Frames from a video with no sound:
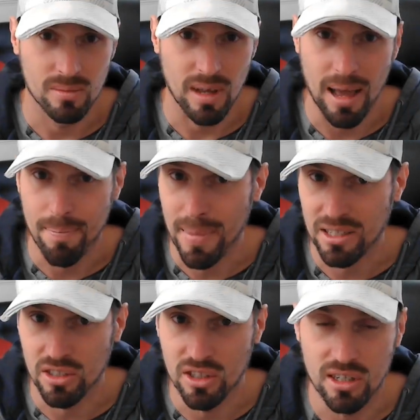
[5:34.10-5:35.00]
and
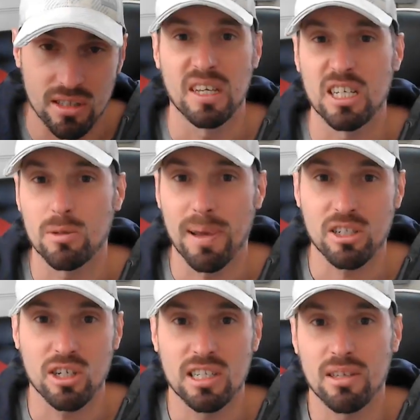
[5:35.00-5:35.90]
messages,
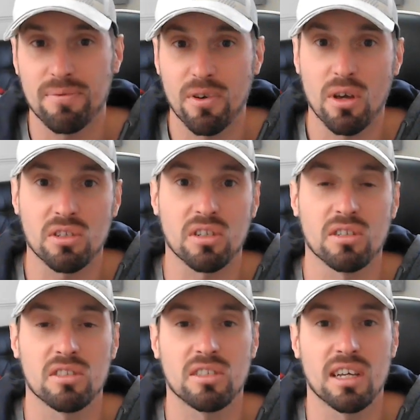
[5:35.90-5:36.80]
especially in the first
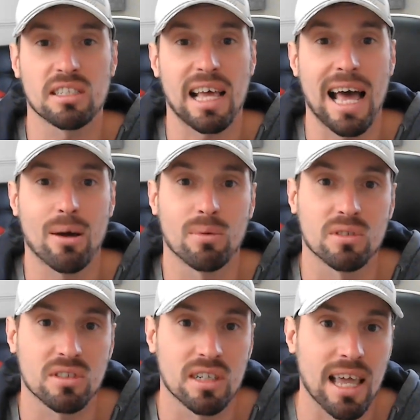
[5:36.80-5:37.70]
6
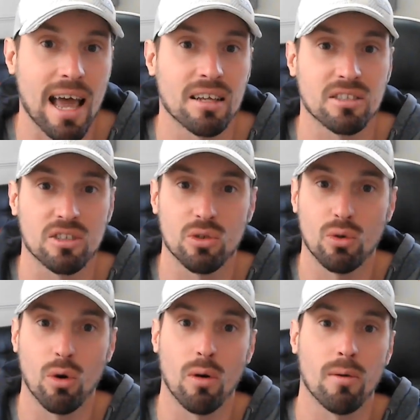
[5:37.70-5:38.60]
hours to get
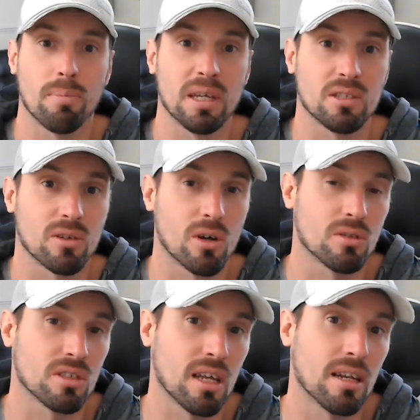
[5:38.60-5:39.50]
your piece of
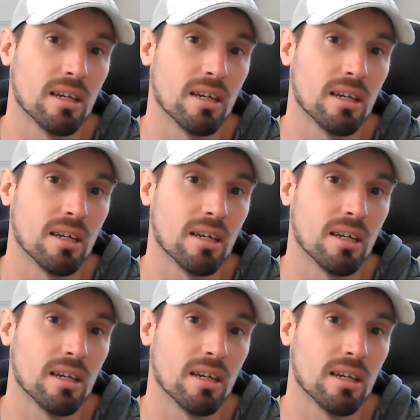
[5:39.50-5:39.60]
content